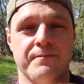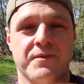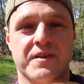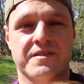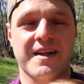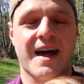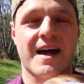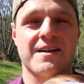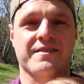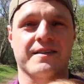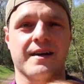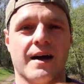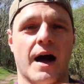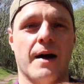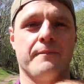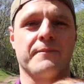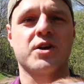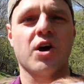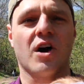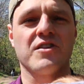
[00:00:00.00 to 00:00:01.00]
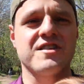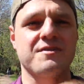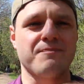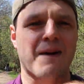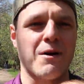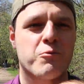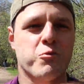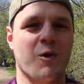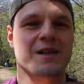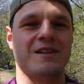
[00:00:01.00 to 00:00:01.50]
says, God is
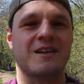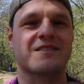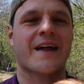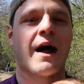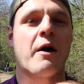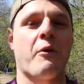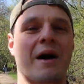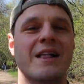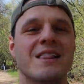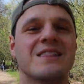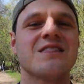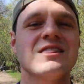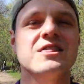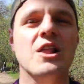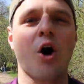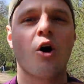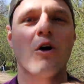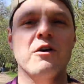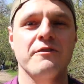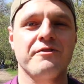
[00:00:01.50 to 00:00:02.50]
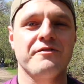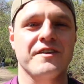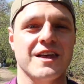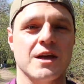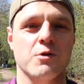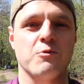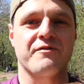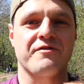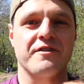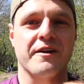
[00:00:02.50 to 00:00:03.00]
my witness how I long for
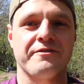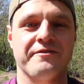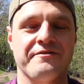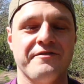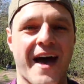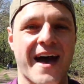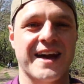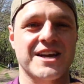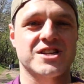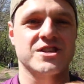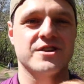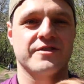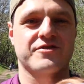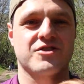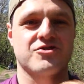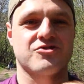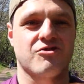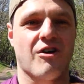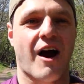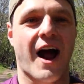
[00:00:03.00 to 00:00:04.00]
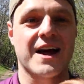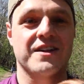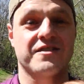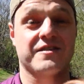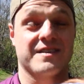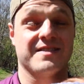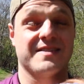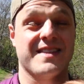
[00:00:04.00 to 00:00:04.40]
you with the affection of Christ.